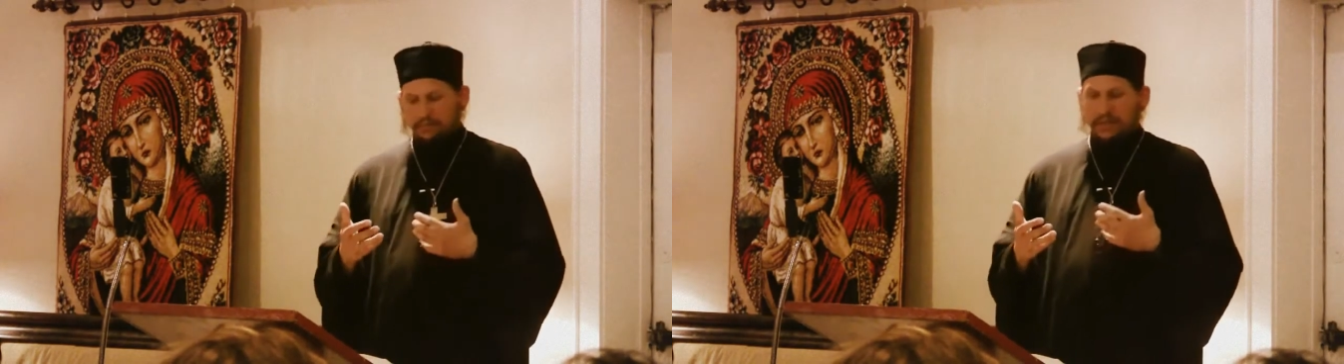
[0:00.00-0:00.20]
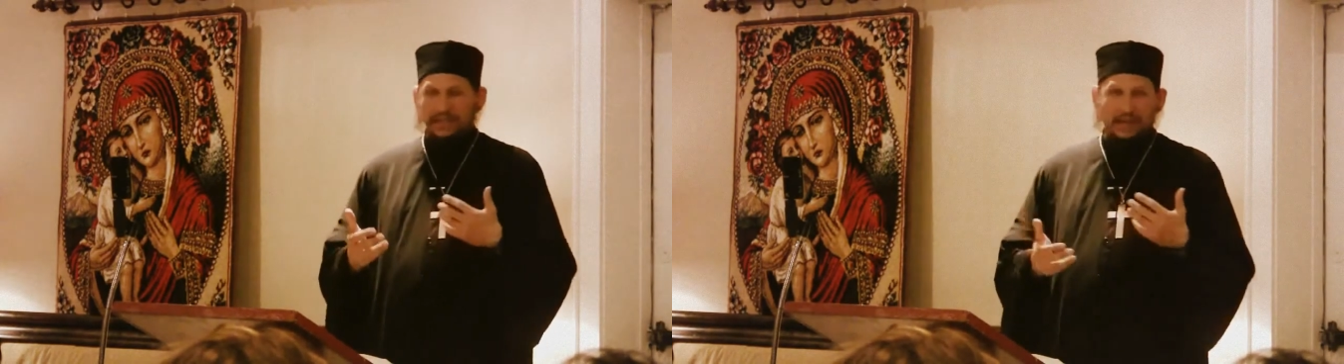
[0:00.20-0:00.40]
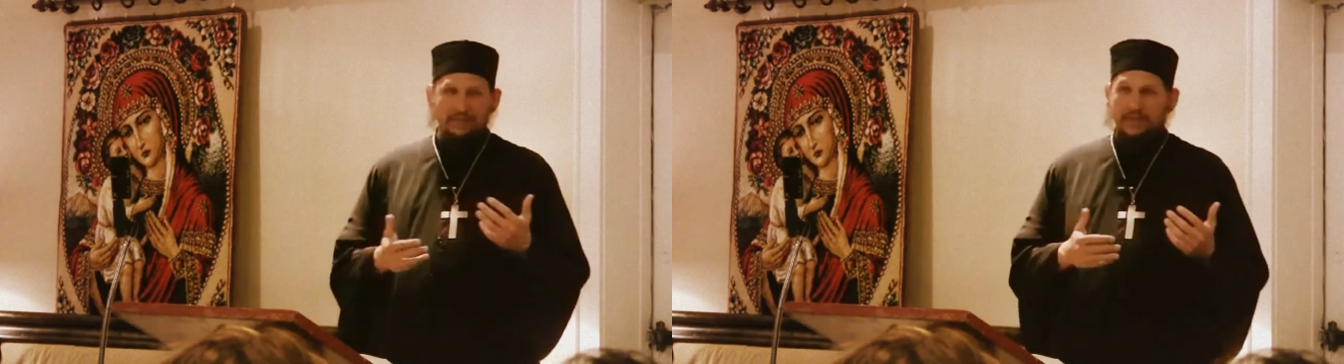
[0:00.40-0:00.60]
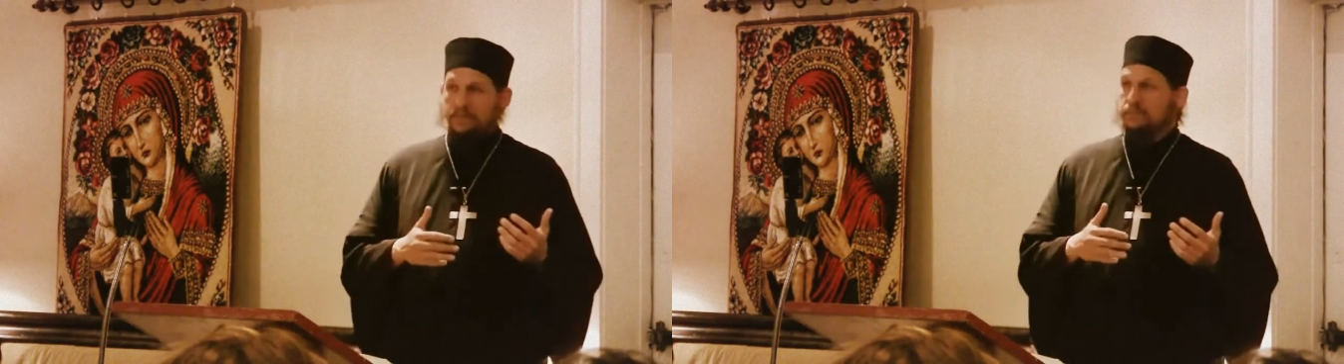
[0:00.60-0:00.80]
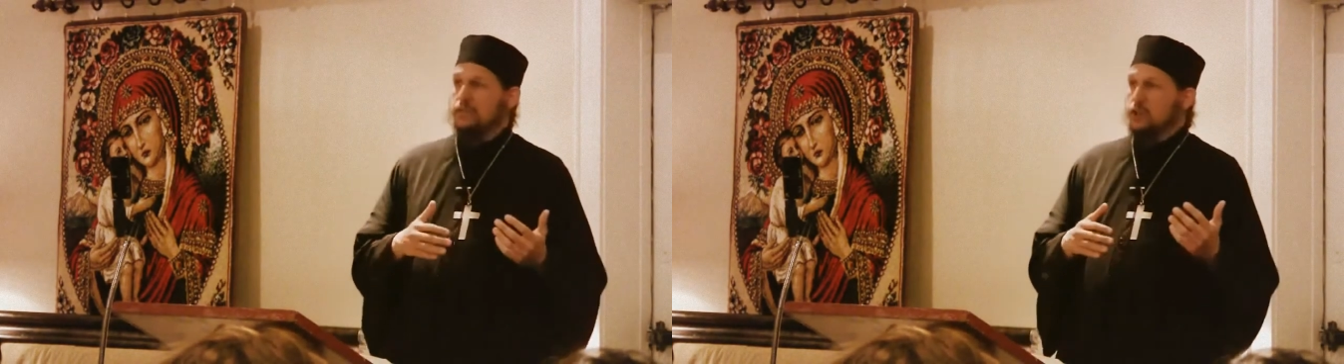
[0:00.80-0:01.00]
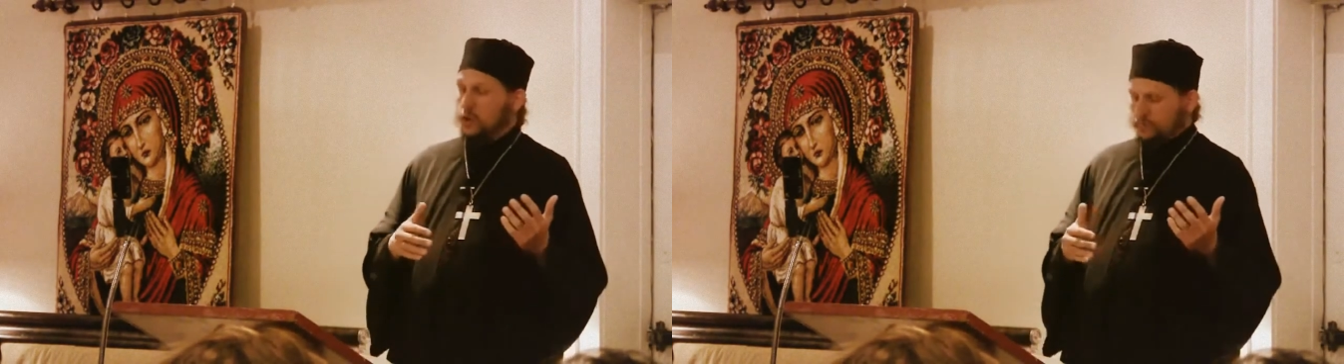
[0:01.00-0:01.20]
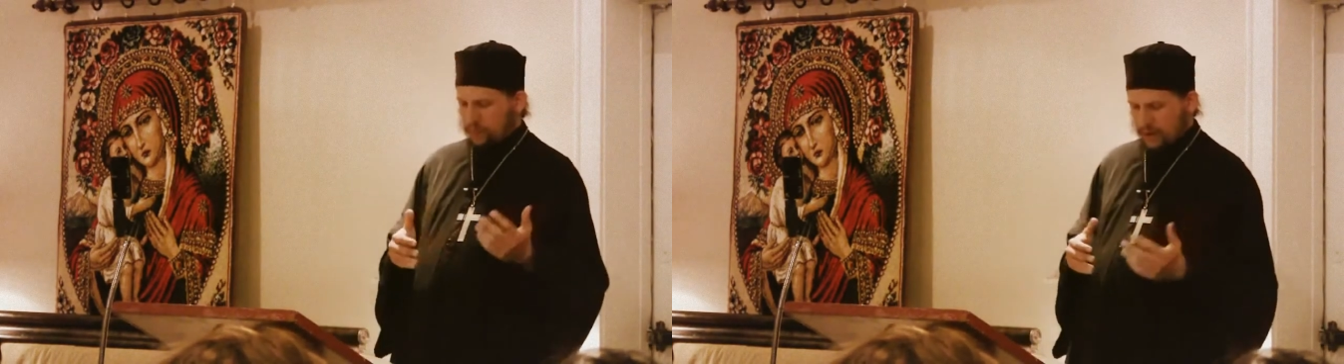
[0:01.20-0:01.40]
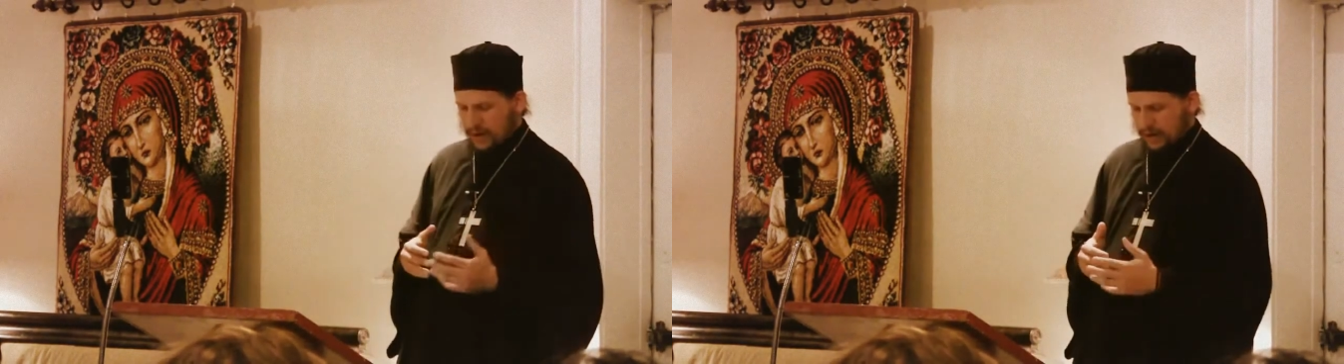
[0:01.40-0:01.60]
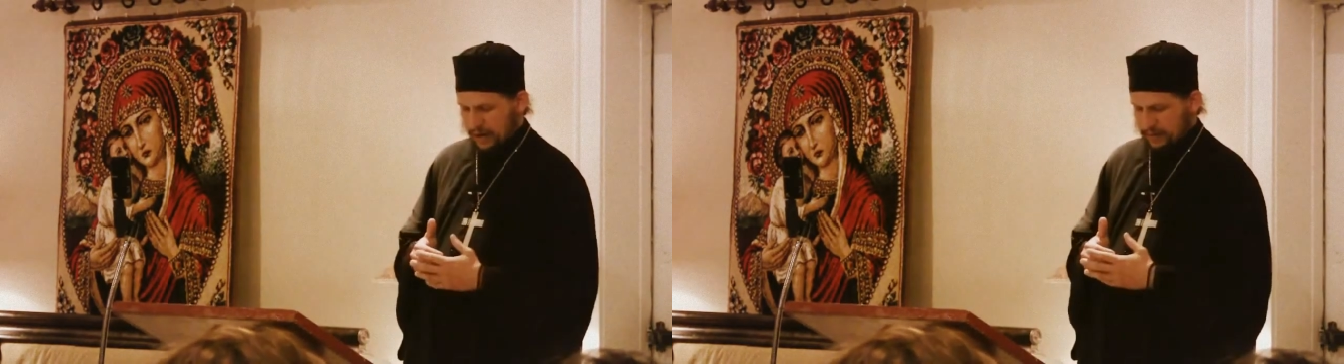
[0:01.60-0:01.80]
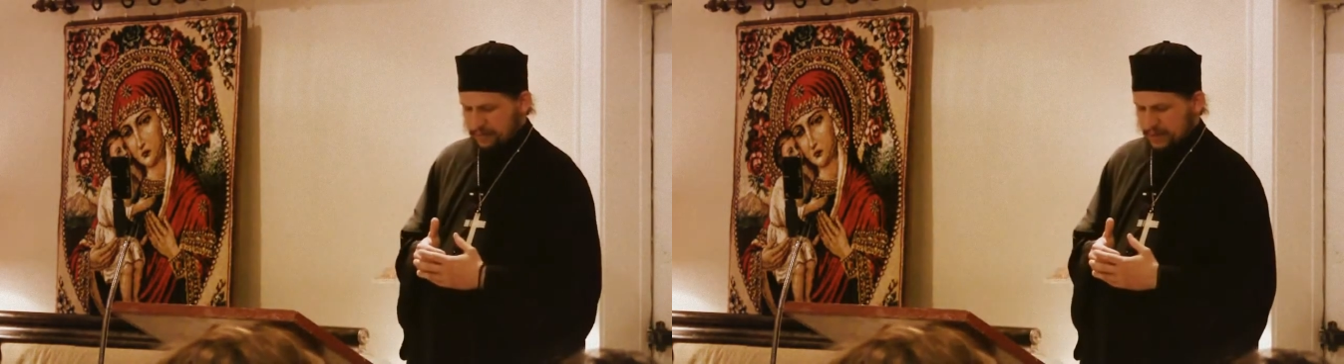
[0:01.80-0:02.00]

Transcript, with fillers: He left them to go and pray.